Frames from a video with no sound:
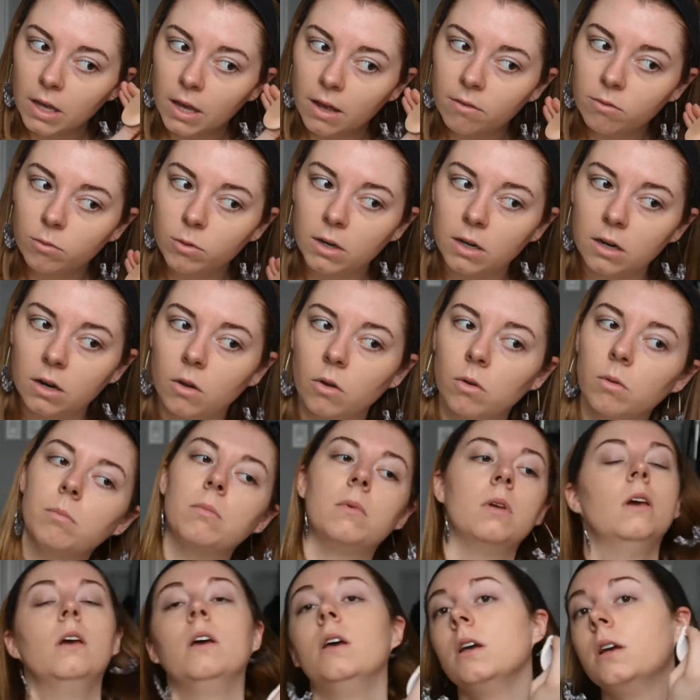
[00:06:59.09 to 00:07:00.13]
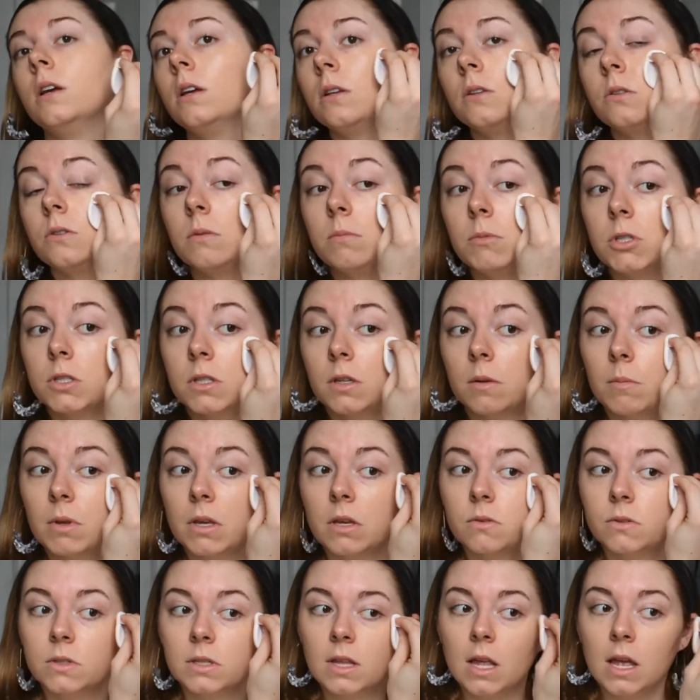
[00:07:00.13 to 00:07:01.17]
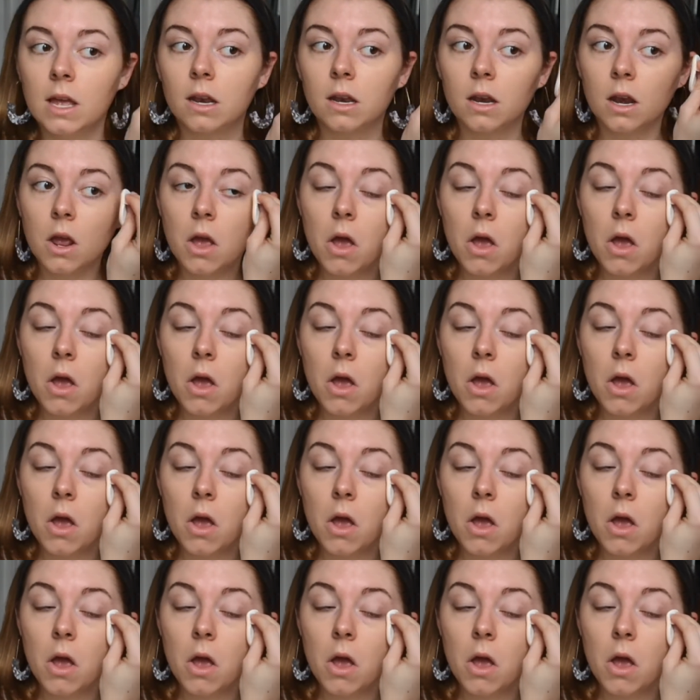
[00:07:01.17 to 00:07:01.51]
have one at home. So I'm just going to use that.